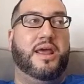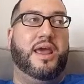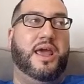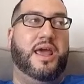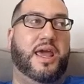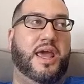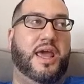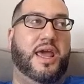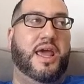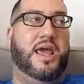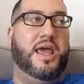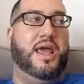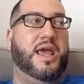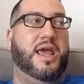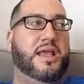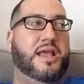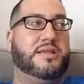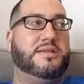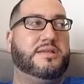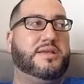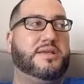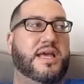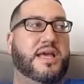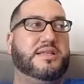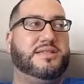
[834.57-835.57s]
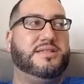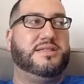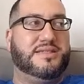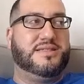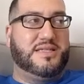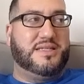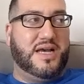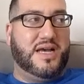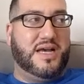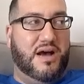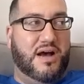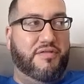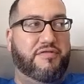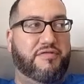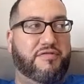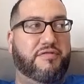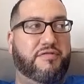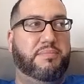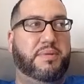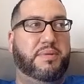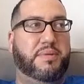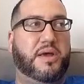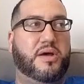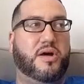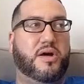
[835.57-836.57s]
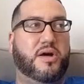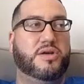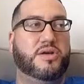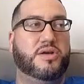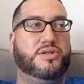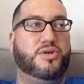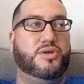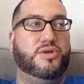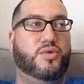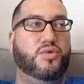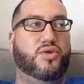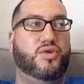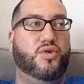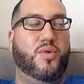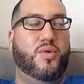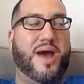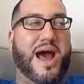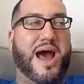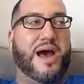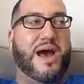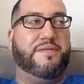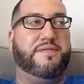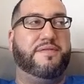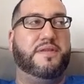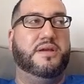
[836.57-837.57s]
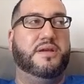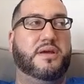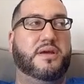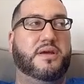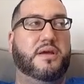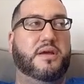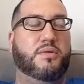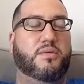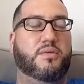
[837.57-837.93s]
it's tough because you have to,